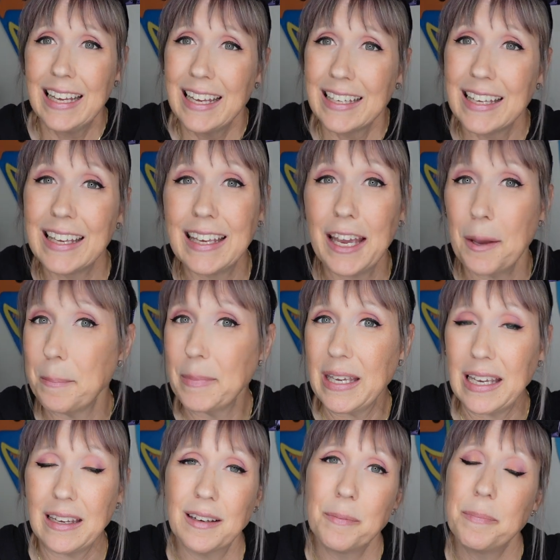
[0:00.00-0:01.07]
can get
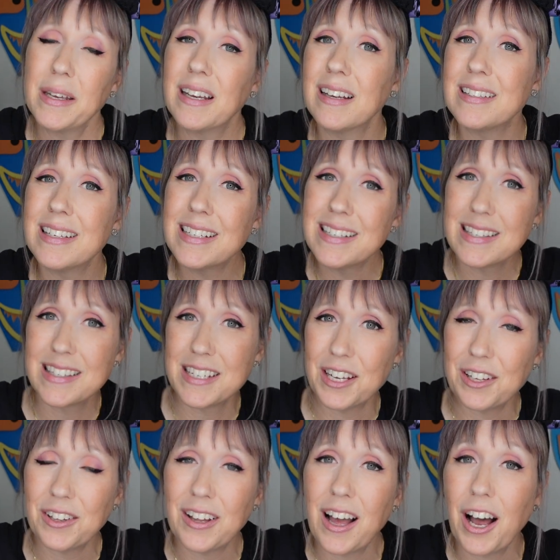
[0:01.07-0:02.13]
me because it is
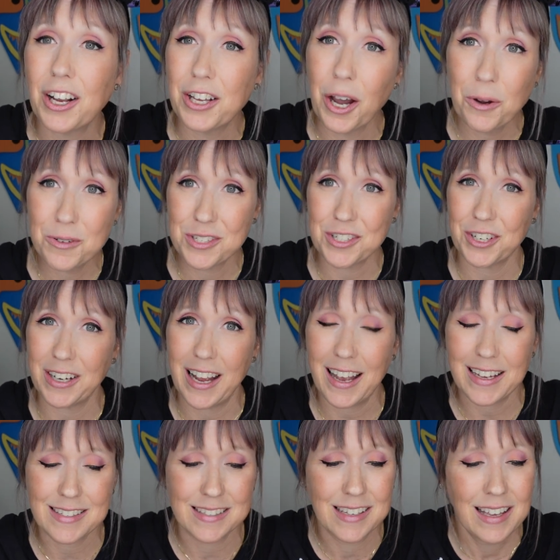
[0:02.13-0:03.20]
still a coaster,
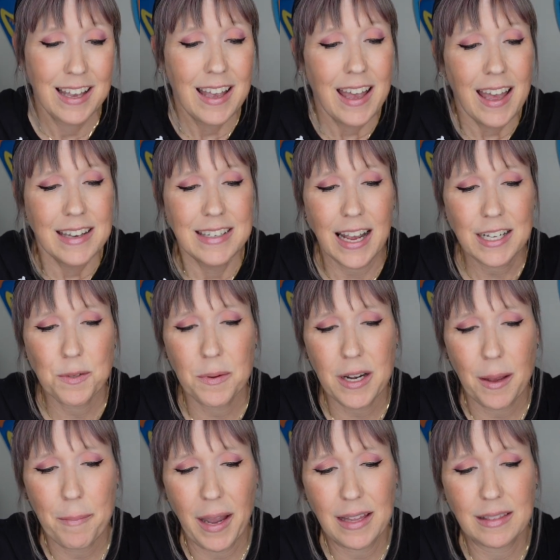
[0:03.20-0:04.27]
guys. Next one
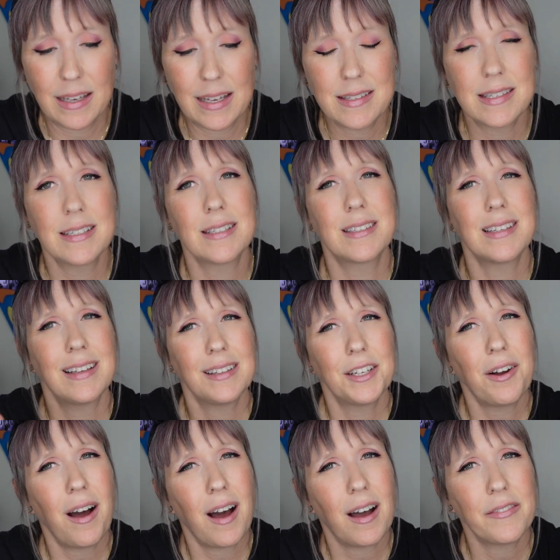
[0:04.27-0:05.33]
on my list is a little
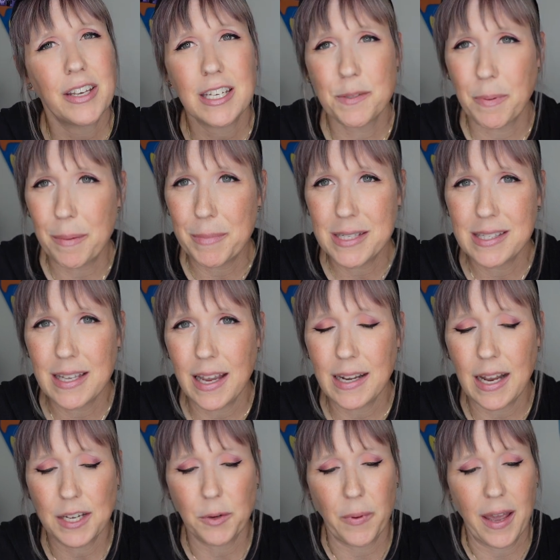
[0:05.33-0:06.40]
obvious, but I'm gonna say it
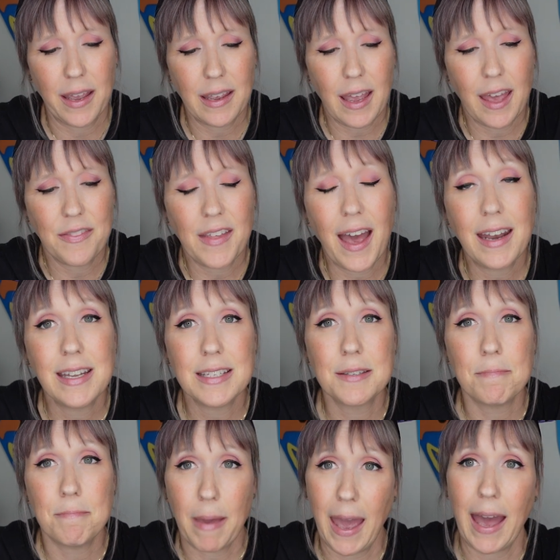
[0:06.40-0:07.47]
anyway, and that is
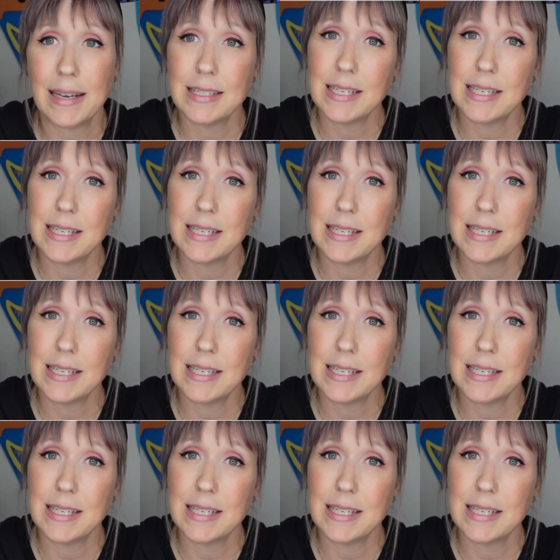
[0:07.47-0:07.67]
Mad